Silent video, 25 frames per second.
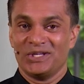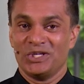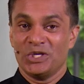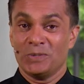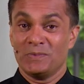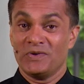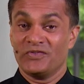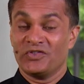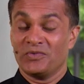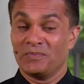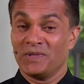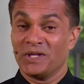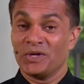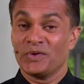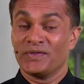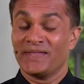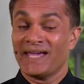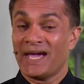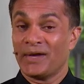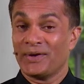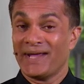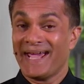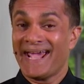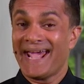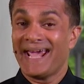You'll be familiar with
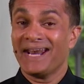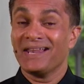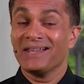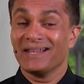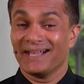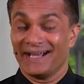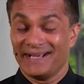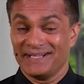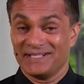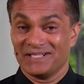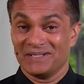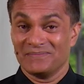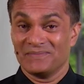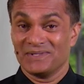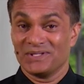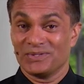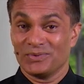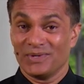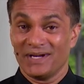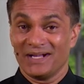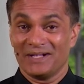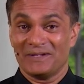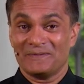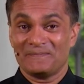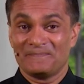how to analyze them as
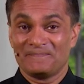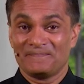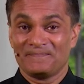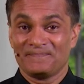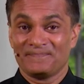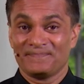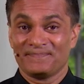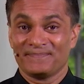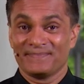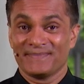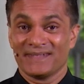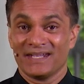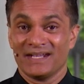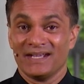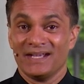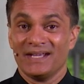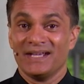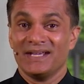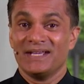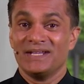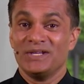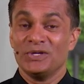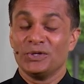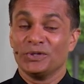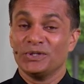well.
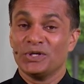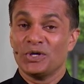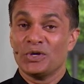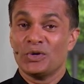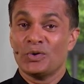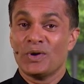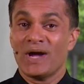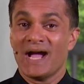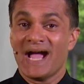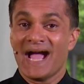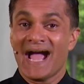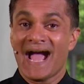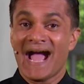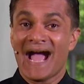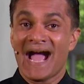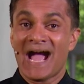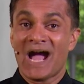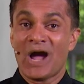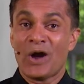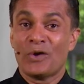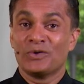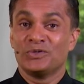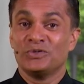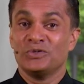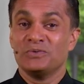You'll know
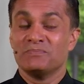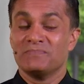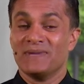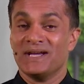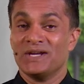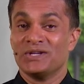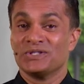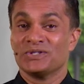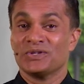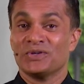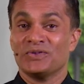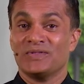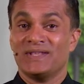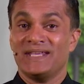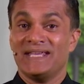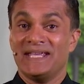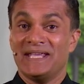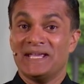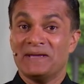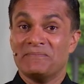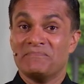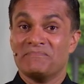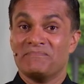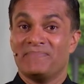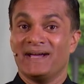how to measure the
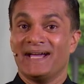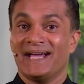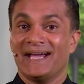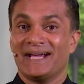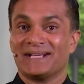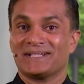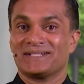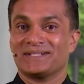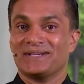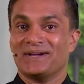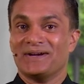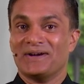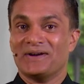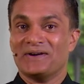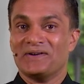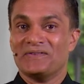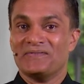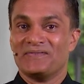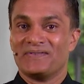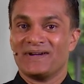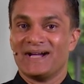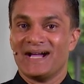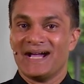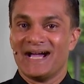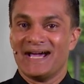impact
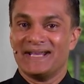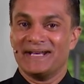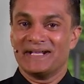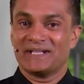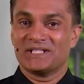of an